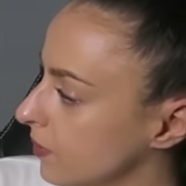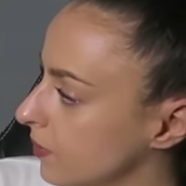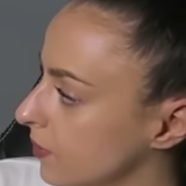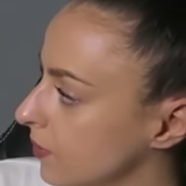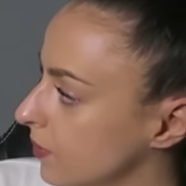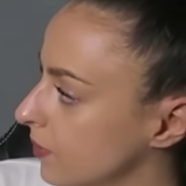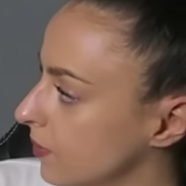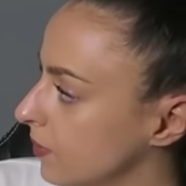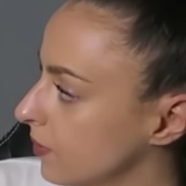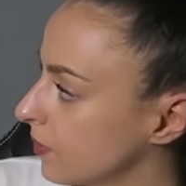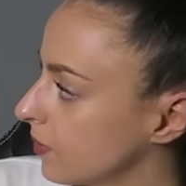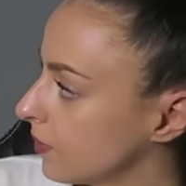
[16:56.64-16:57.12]

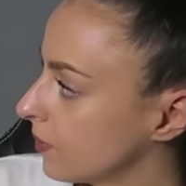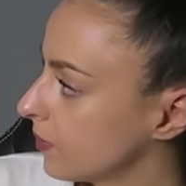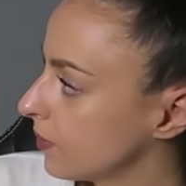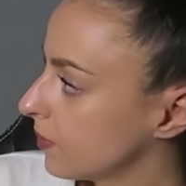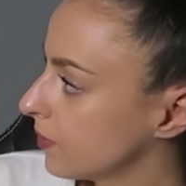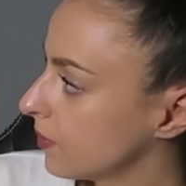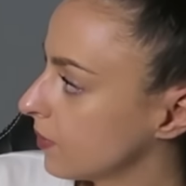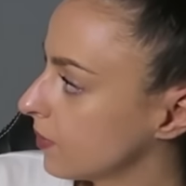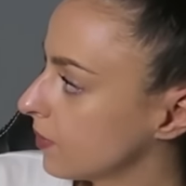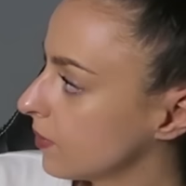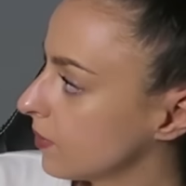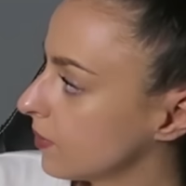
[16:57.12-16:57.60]

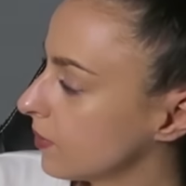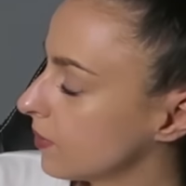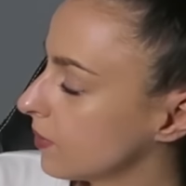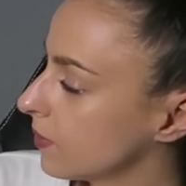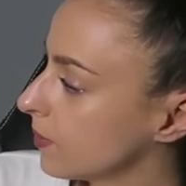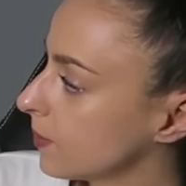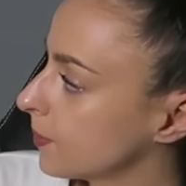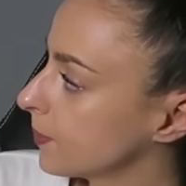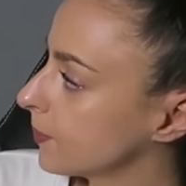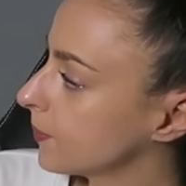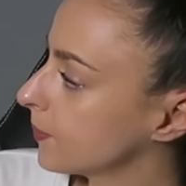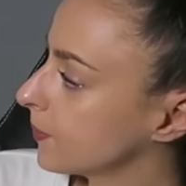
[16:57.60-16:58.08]

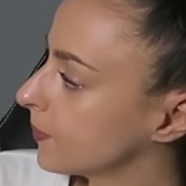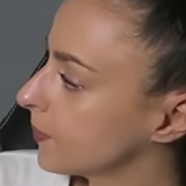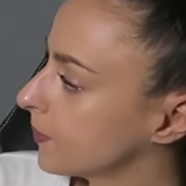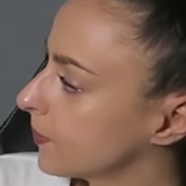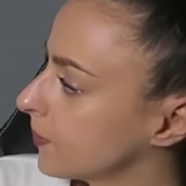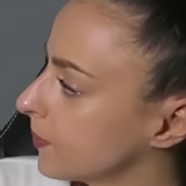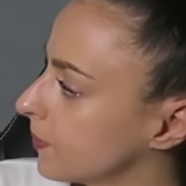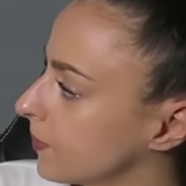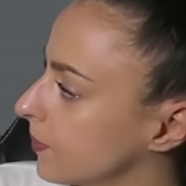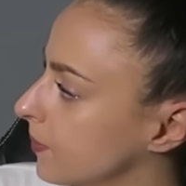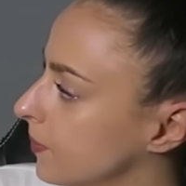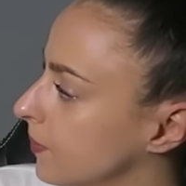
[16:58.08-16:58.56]

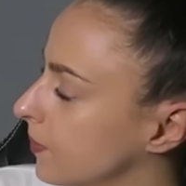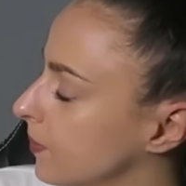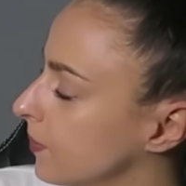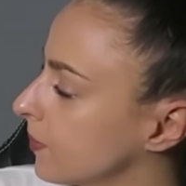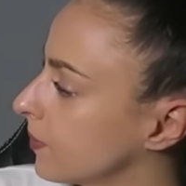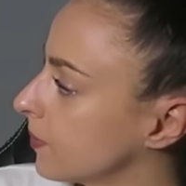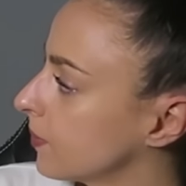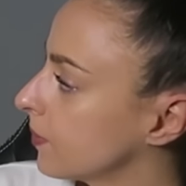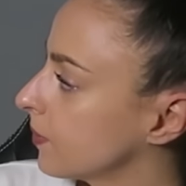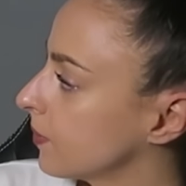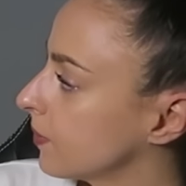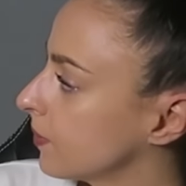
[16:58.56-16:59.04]

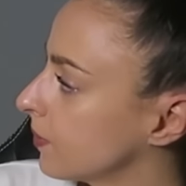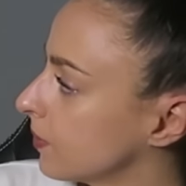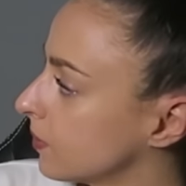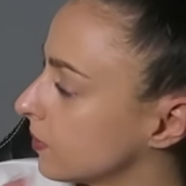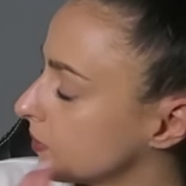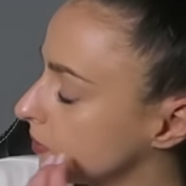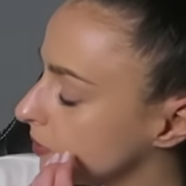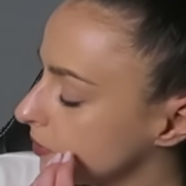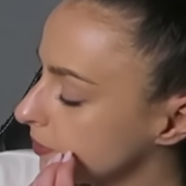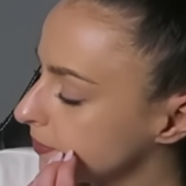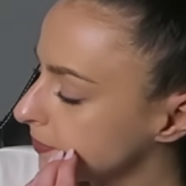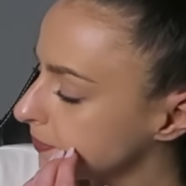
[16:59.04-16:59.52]

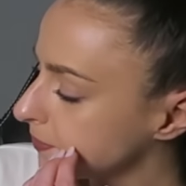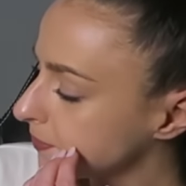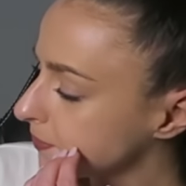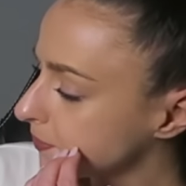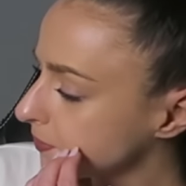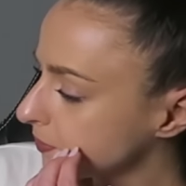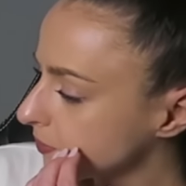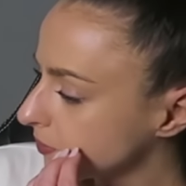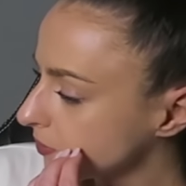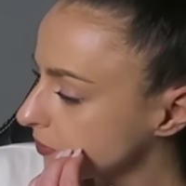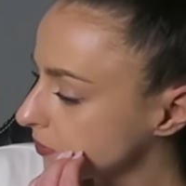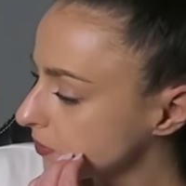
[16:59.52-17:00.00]

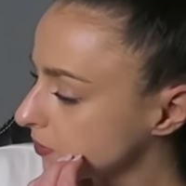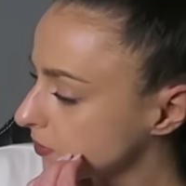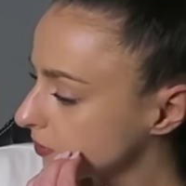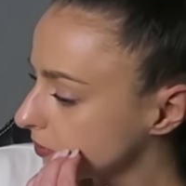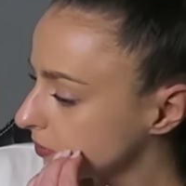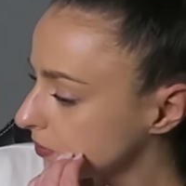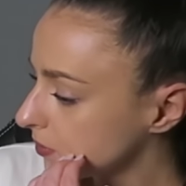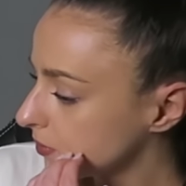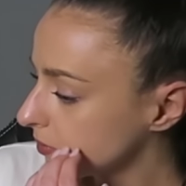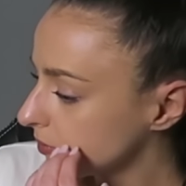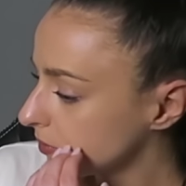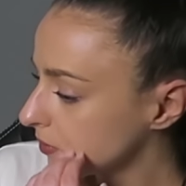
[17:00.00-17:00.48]

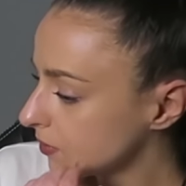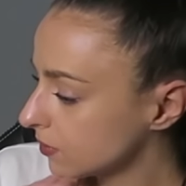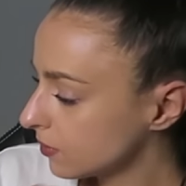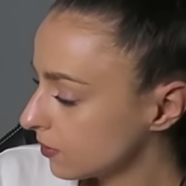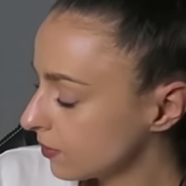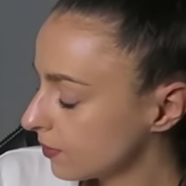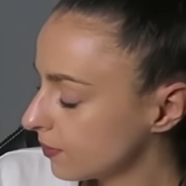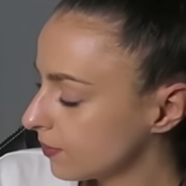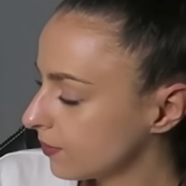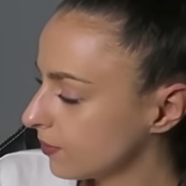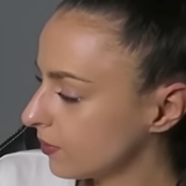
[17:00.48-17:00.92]
No words are spoken by the person on screen.